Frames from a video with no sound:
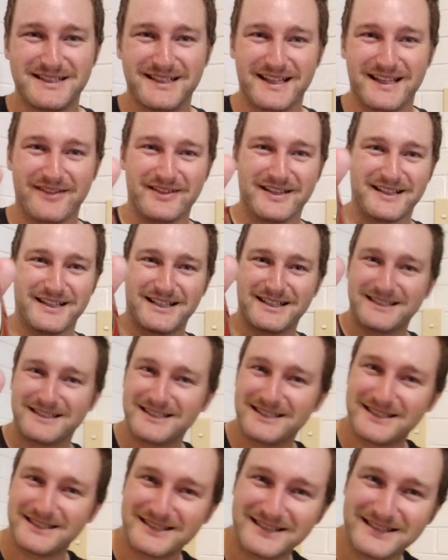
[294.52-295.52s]
There we go.
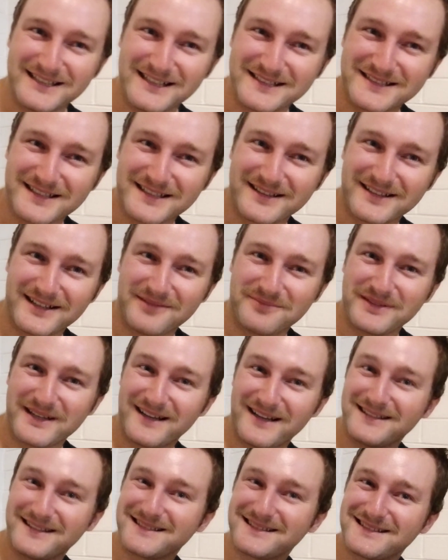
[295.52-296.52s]
There's the
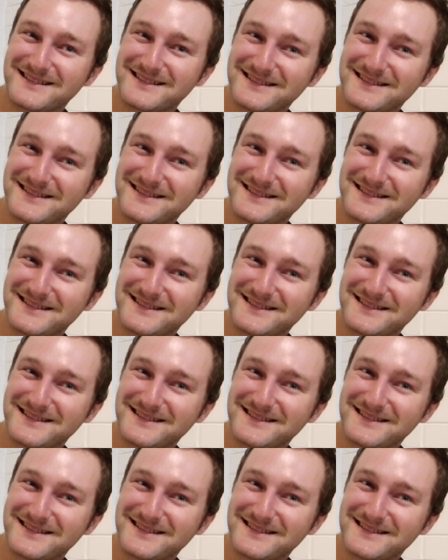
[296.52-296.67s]
thumbnail.